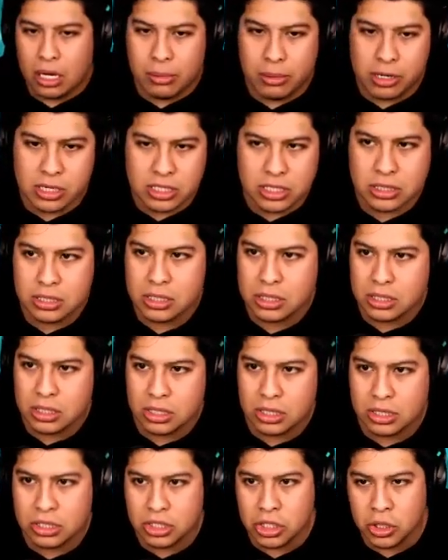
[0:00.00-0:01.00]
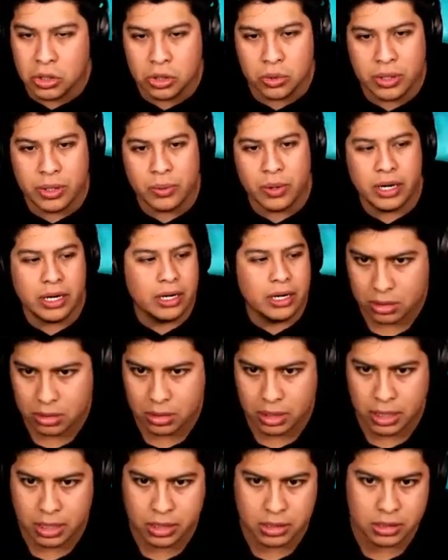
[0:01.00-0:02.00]
boys. 2-3-1.
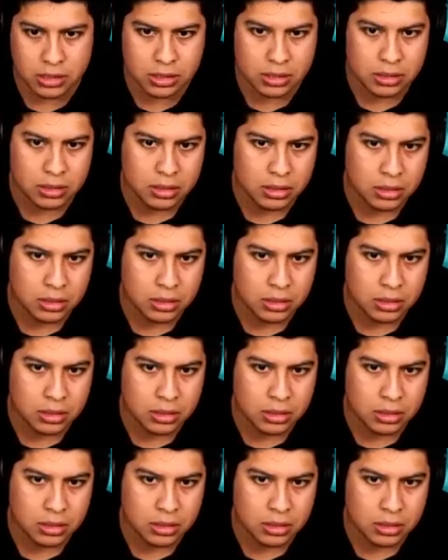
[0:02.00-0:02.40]
Nice.